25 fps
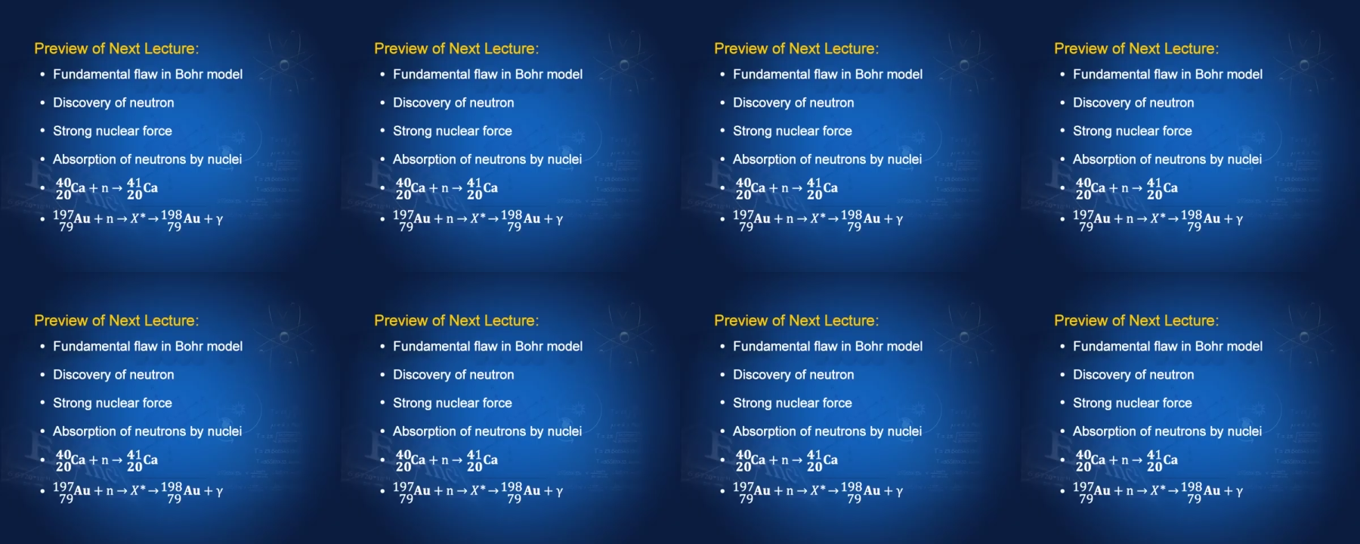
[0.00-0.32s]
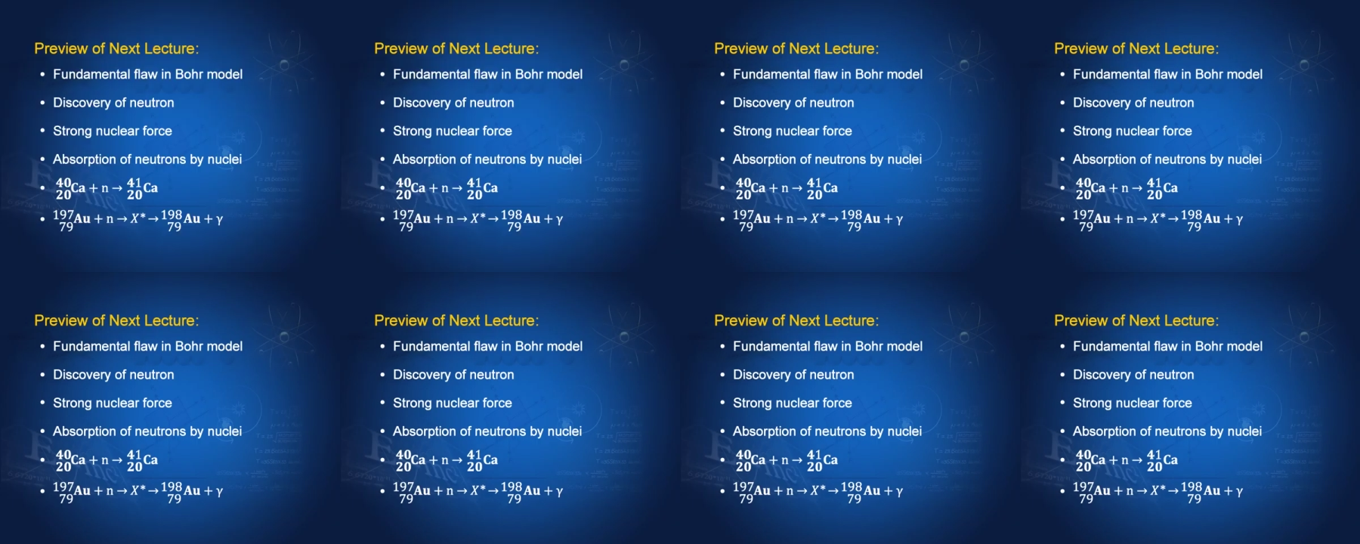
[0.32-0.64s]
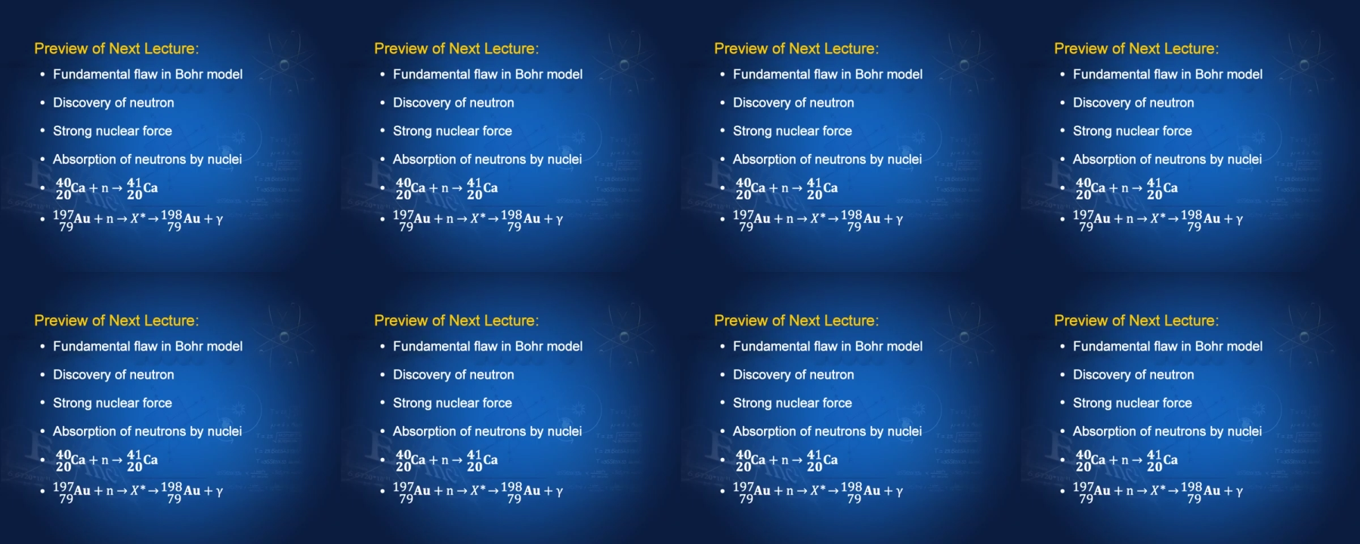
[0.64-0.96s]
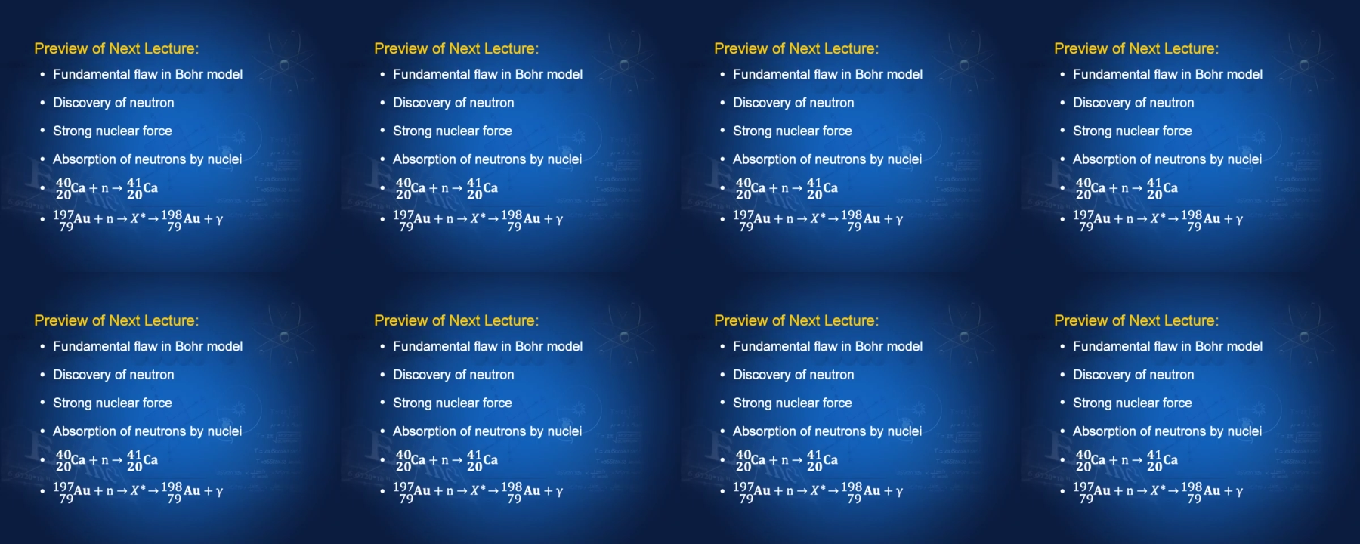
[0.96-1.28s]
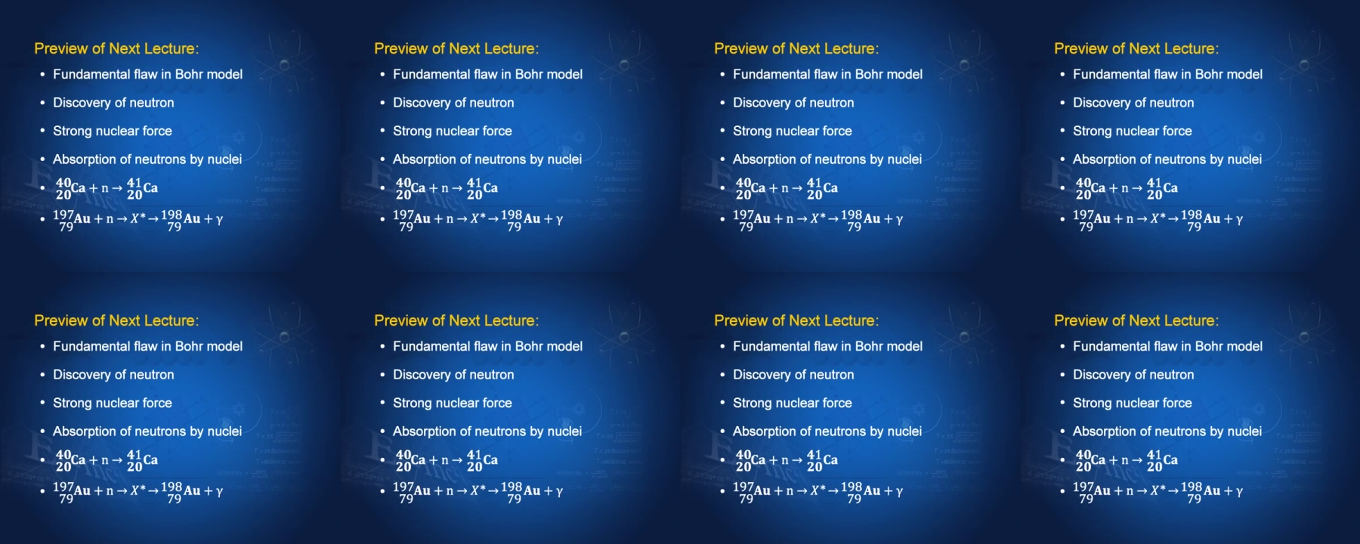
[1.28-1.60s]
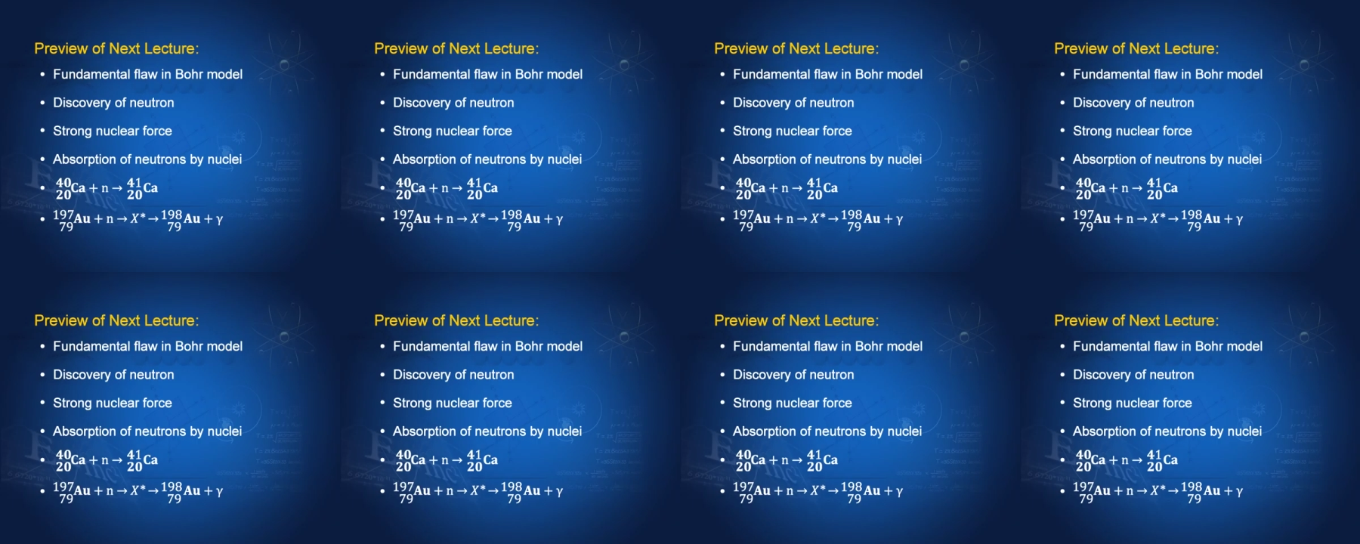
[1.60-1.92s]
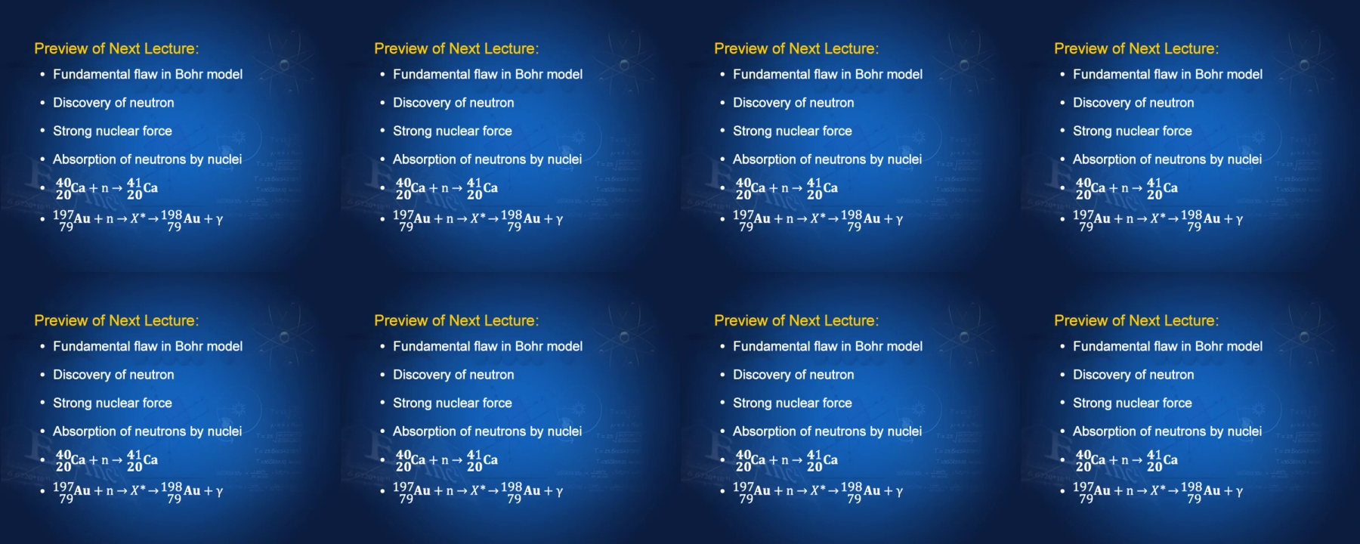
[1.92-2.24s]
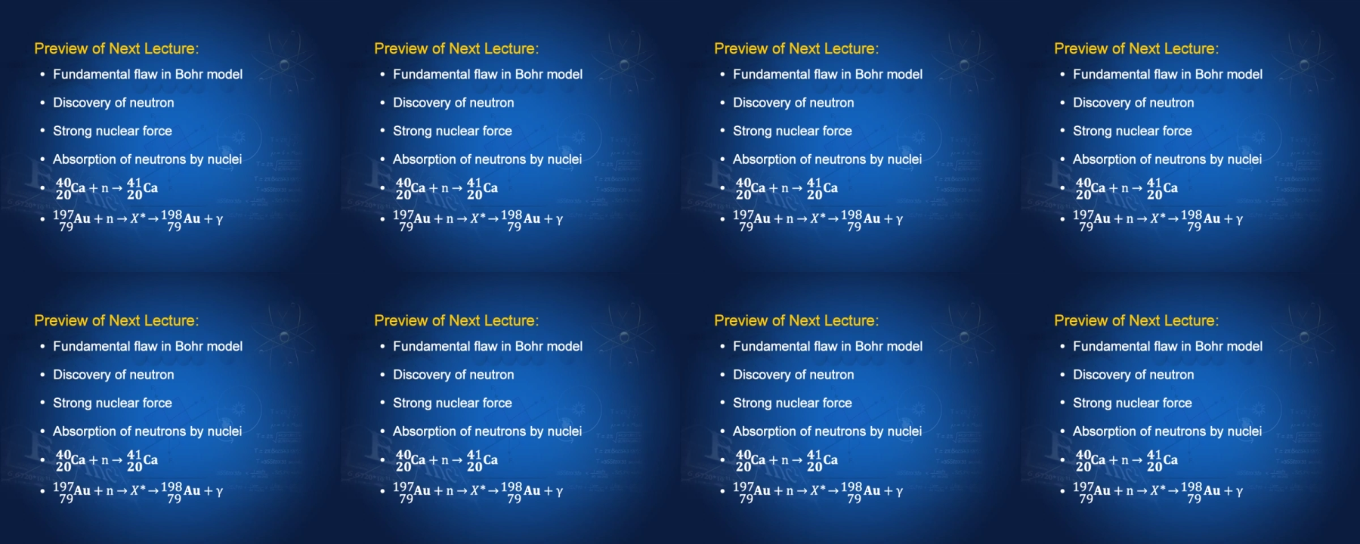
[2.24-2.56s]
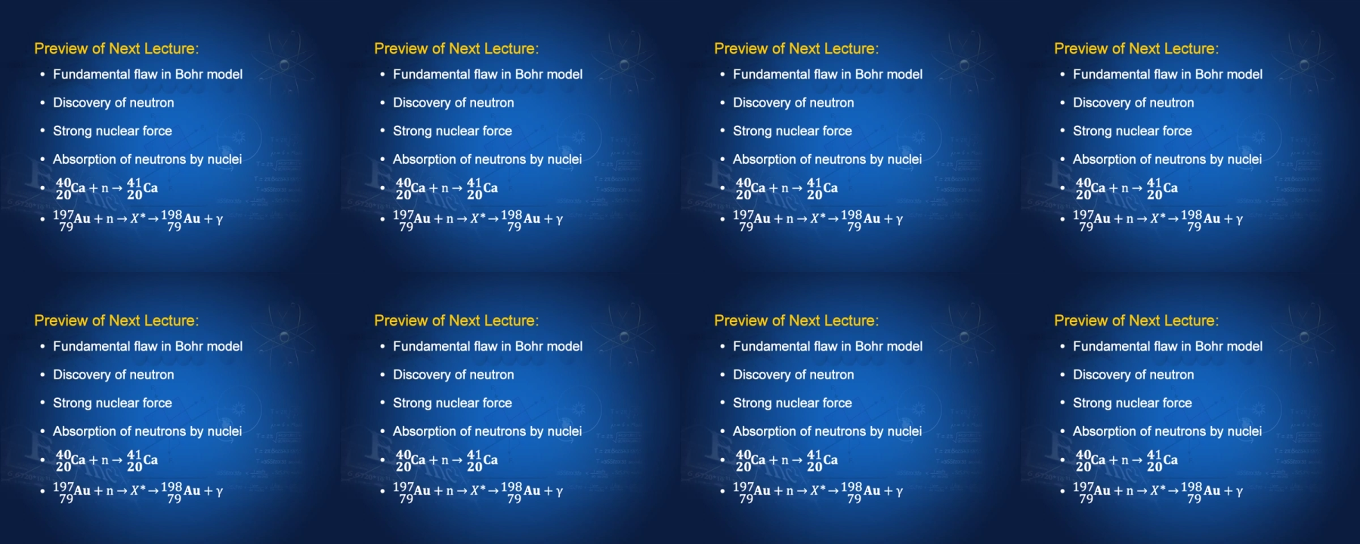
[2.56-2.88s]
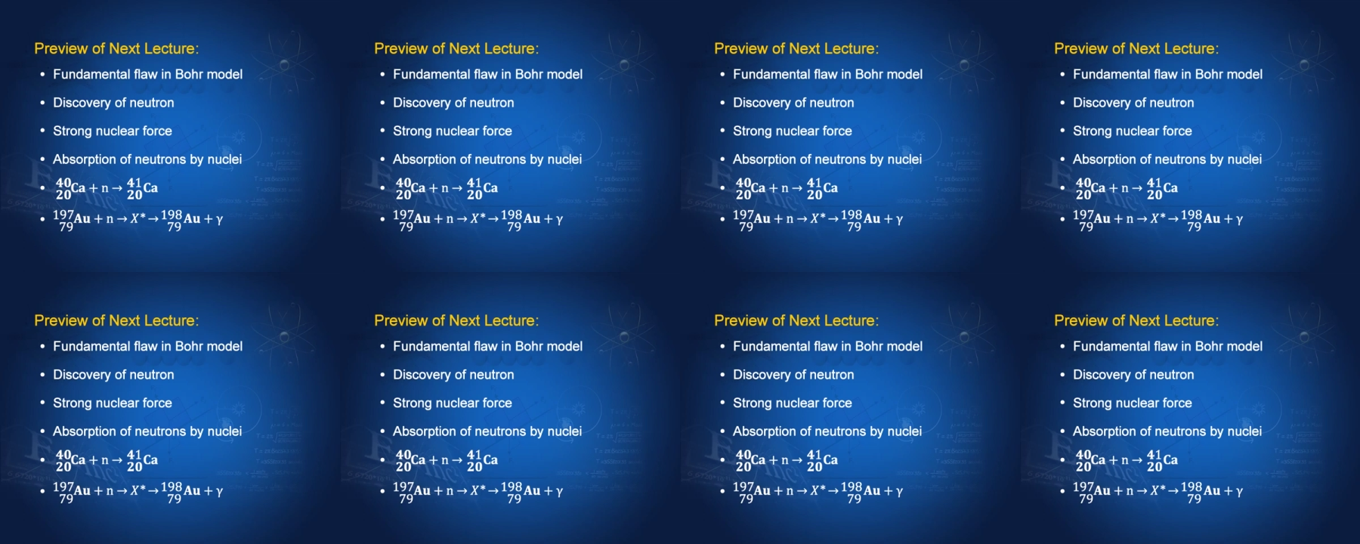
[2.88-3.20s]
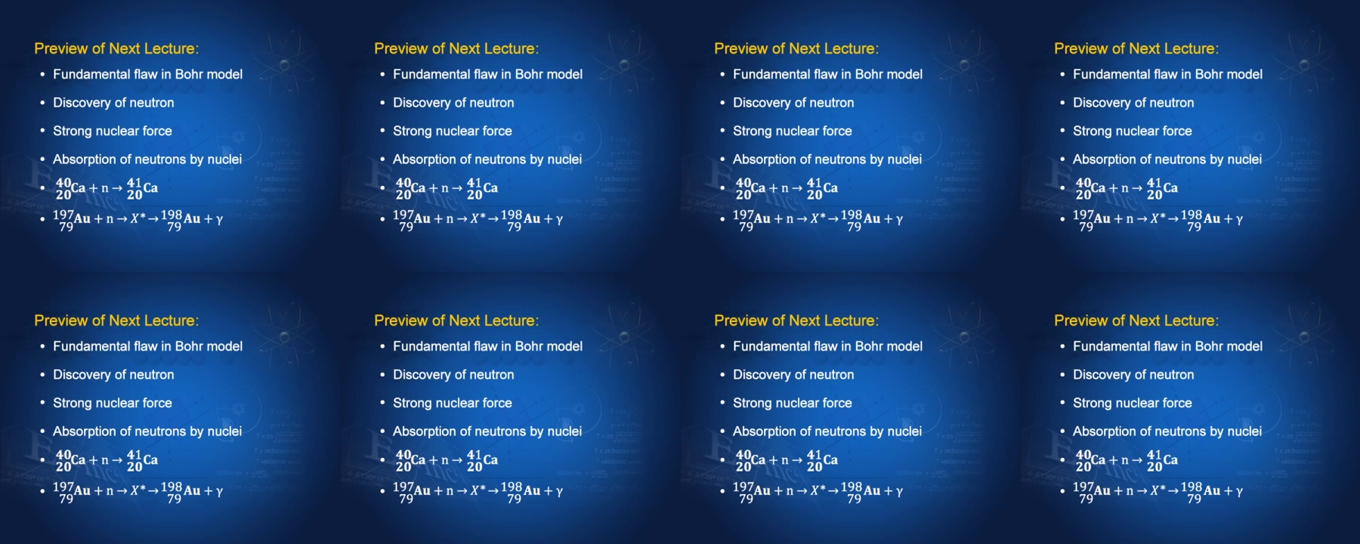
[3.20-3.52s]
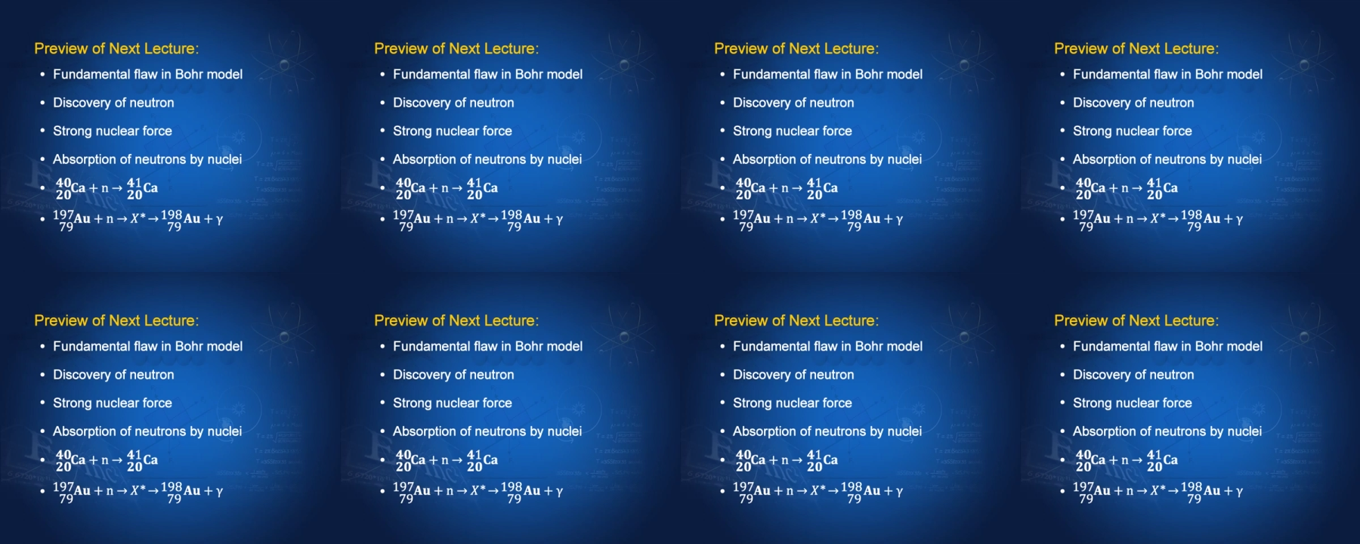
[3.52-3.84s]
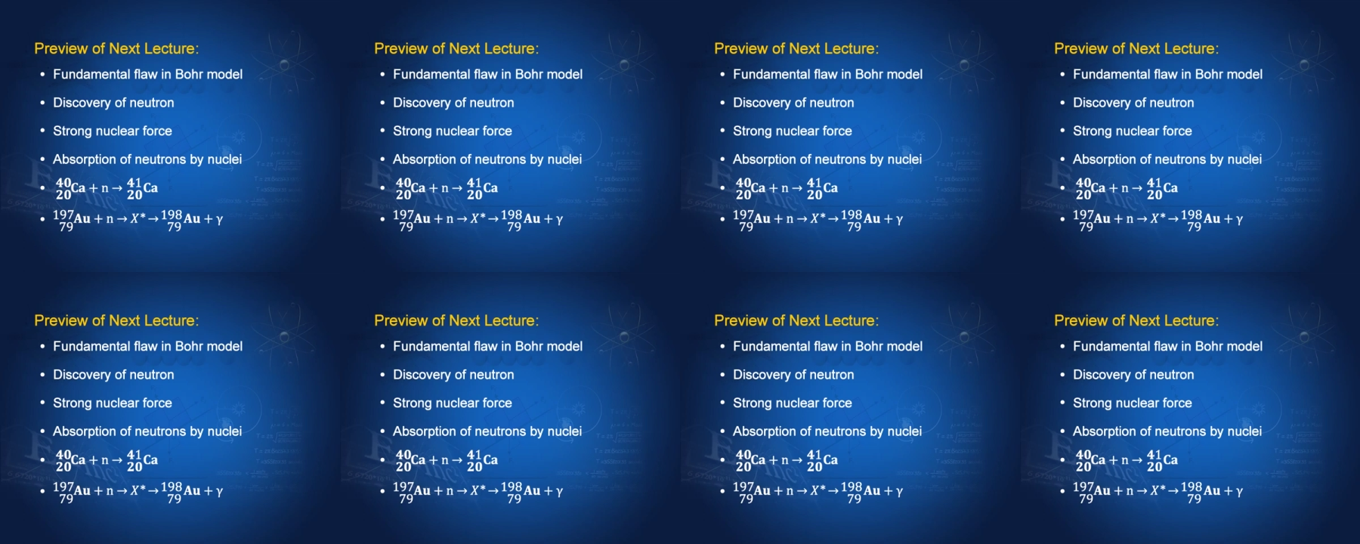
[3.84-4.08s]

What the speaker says: No face is visible, so there are no lips to read.